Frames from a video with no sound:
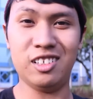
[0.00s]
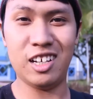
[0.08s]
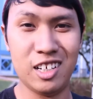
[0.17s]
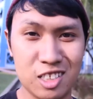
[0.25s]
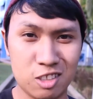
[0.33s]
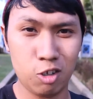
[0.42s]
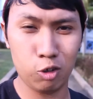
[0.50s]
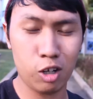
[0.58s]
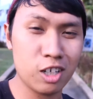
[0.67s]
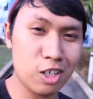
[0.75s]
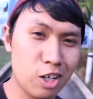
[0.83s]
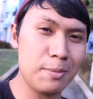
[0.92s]
and it's no
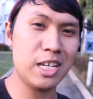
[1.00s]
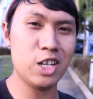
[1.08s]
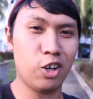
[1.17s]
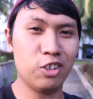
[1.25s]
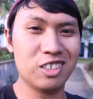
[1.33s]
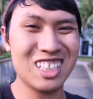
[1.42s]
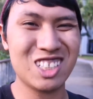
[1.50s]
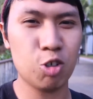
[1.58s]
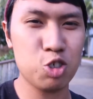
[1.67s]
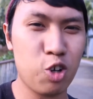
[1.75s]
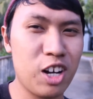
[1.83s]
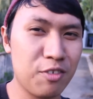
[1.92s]
longer gonna be on the
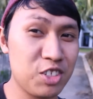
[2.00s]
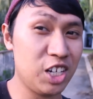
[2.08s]
Social Graph